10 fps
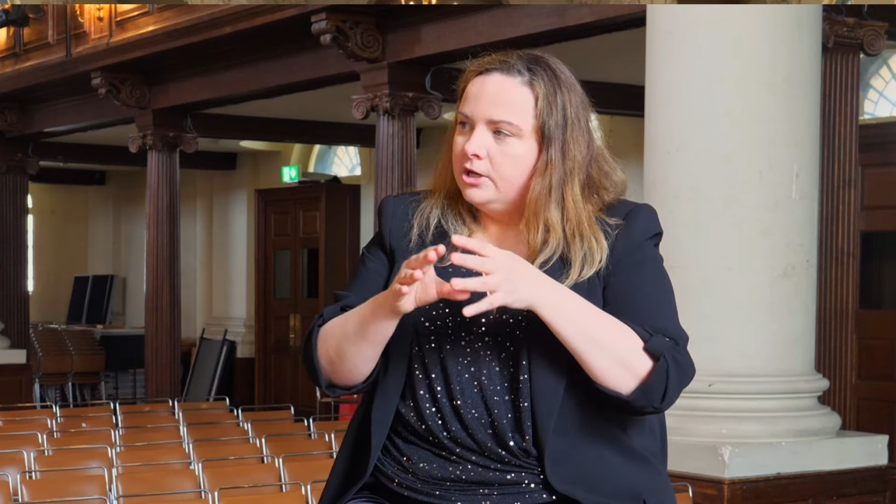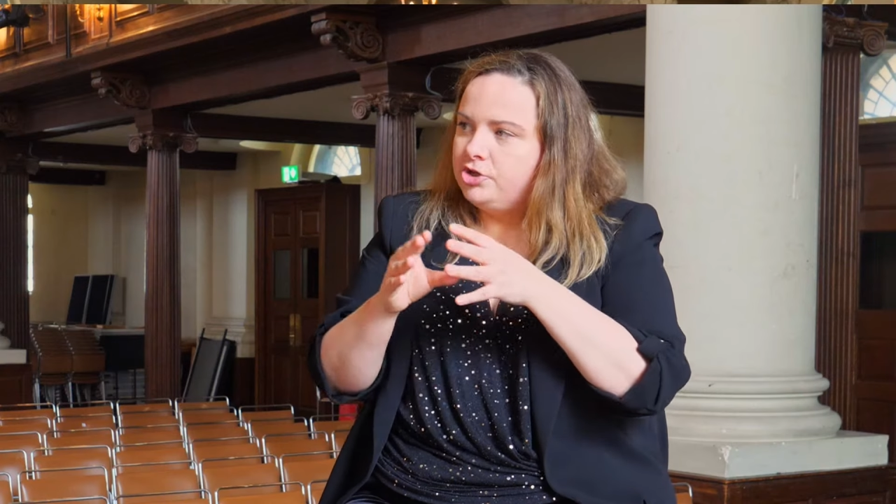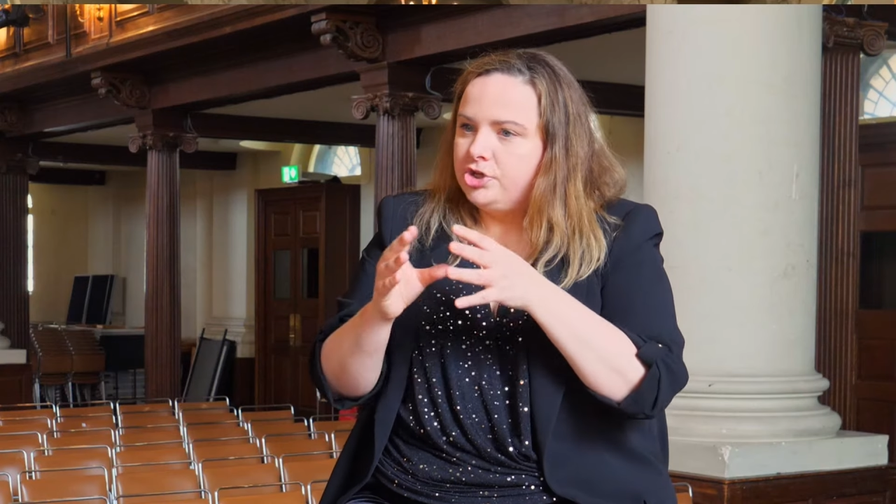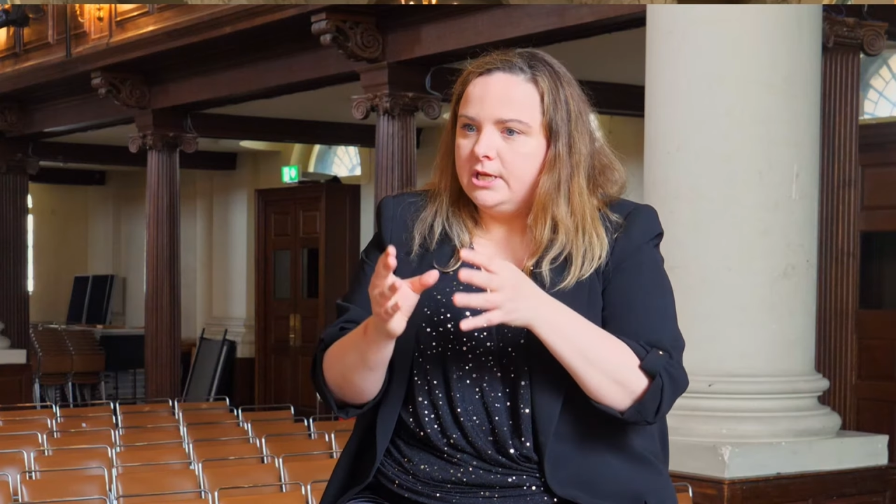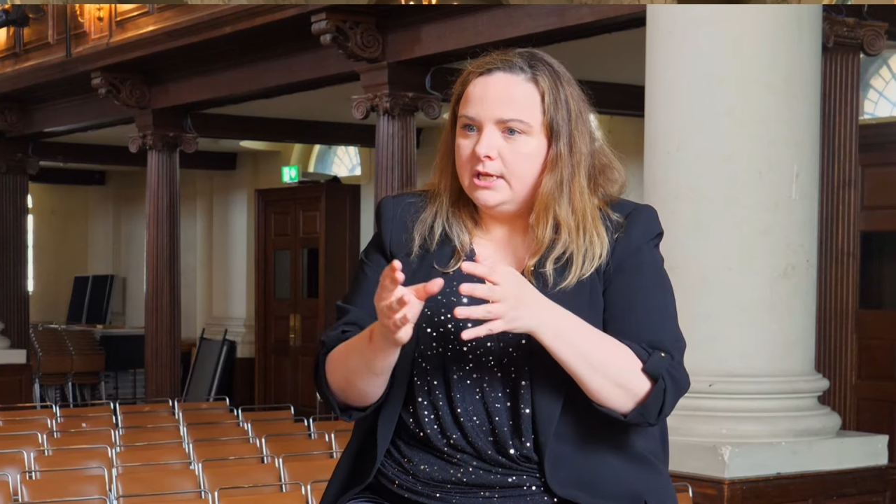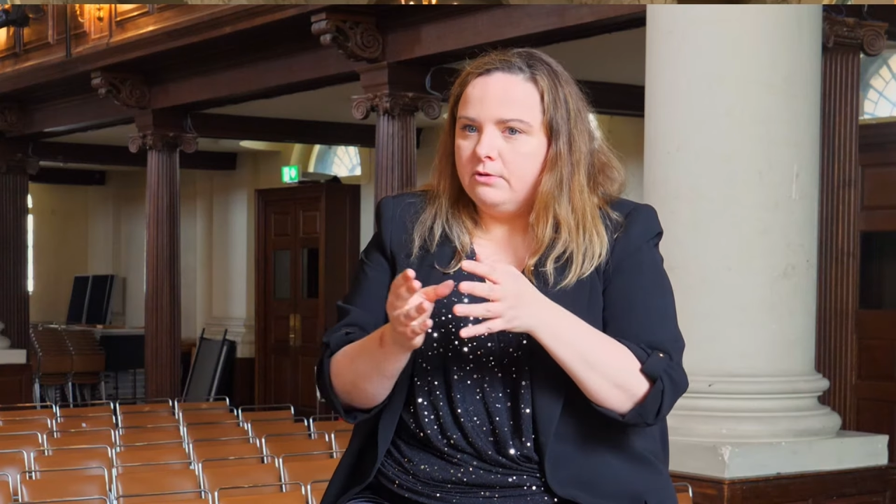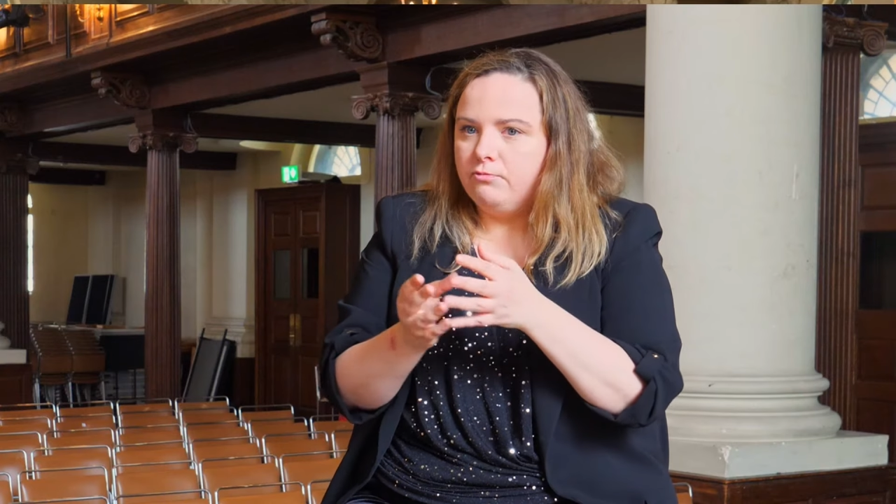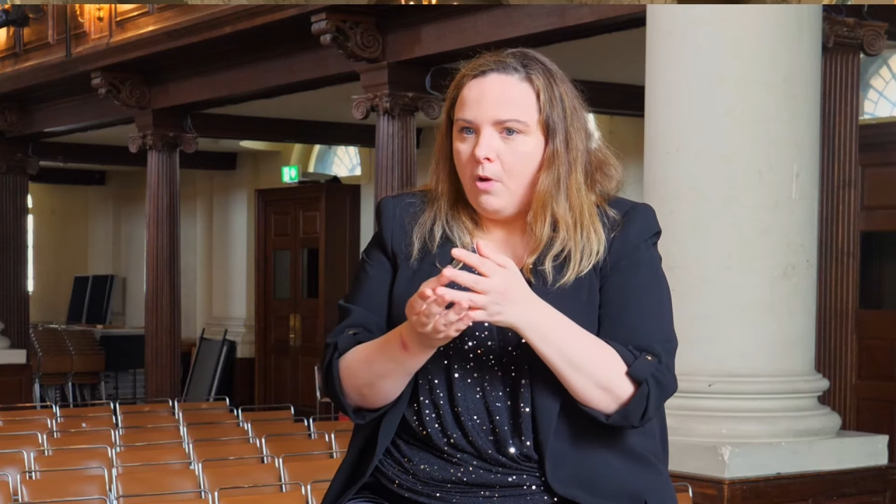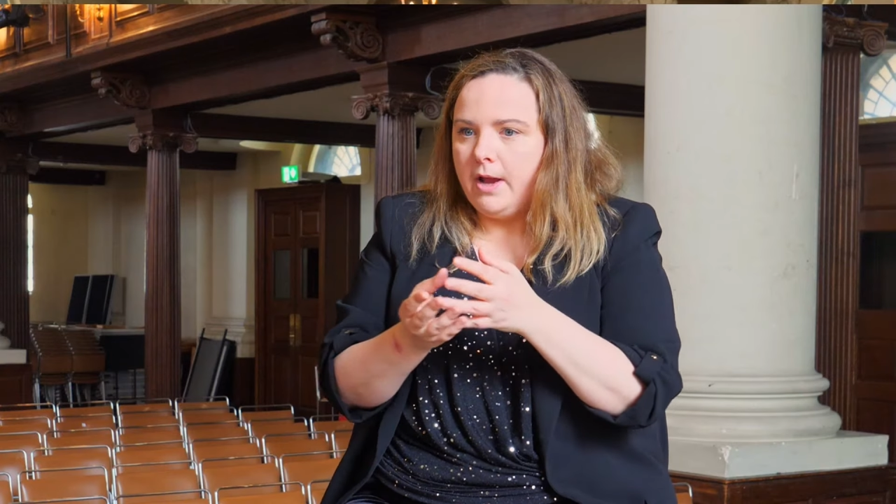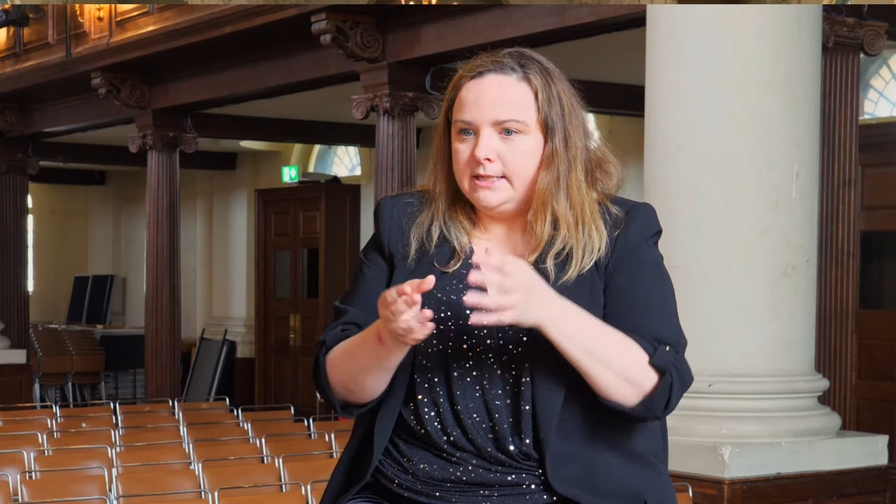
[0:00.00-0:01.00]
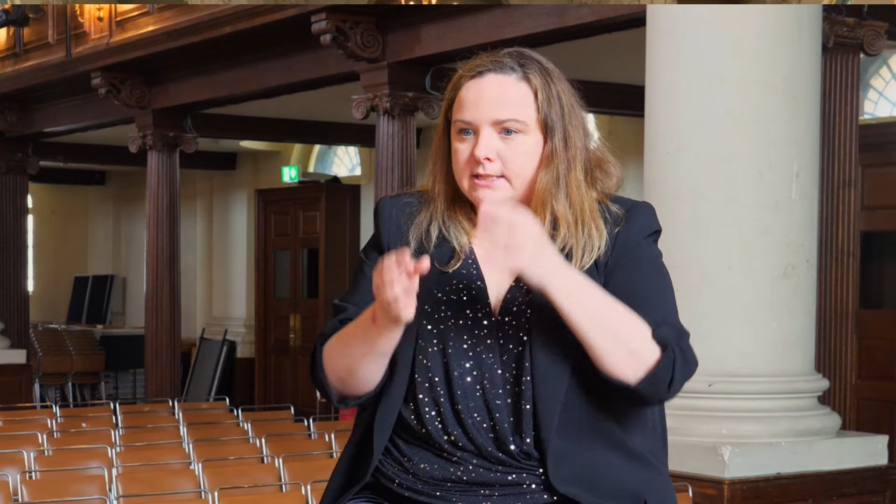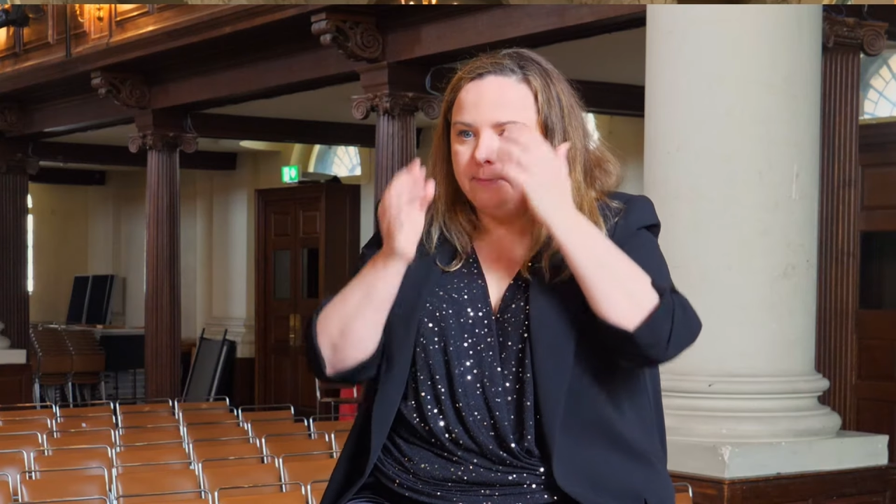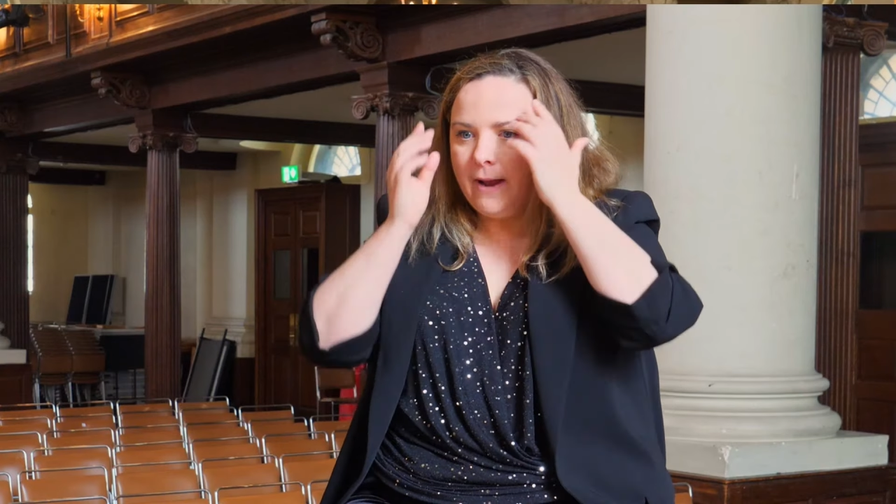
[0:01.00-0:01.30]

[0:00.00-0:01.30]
she writes